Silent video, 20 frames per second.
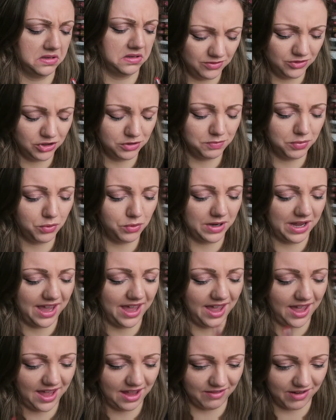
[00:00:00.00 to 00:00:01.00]
I just pulled a
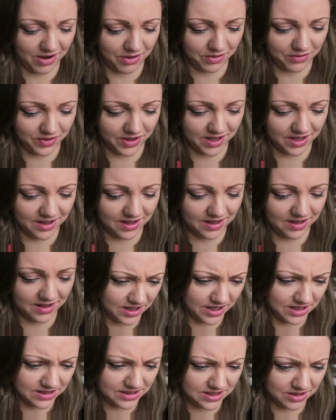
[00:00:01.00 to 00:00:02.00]
hair out of it.
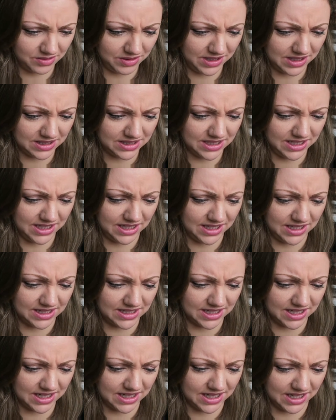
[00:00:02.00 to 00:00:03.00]
It's only a teeny
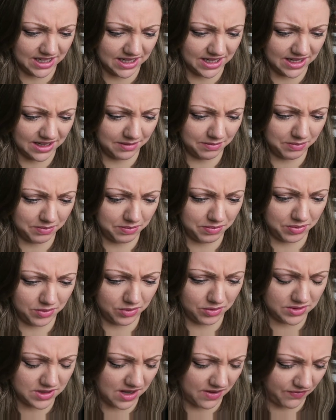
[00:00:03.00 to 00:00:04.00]
tiny hair,
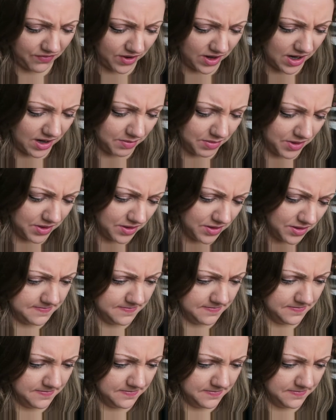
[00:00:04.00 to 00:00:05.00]
or is it a fibre?
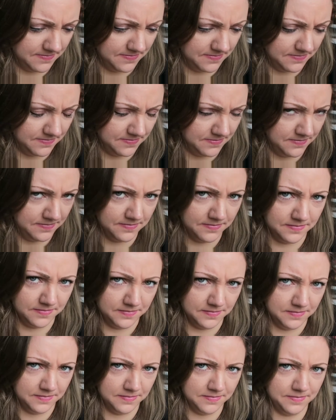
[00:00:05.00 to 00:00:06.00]

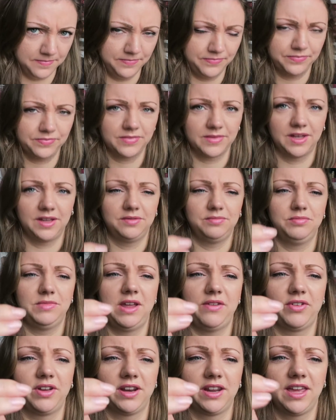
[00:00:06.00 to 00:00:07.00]
Hmm. I'm
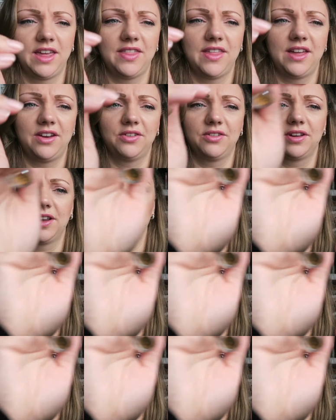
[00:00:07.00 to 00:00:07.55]
never going to get that on